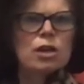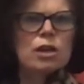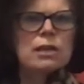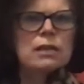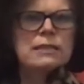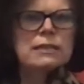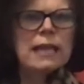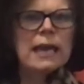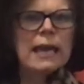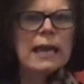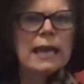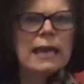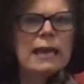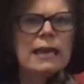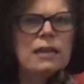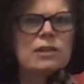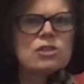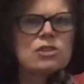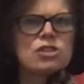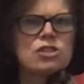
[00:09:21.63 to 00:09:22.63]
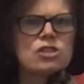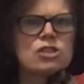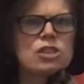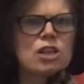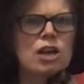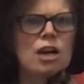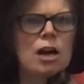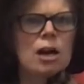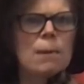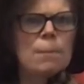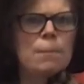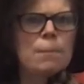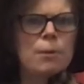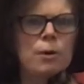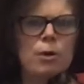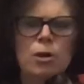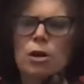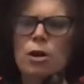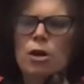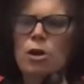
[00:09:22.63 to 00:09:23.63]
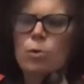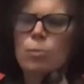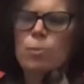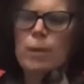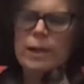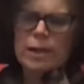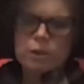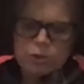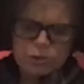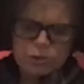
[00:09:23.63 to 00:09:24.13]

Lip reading: take just a cup, a regular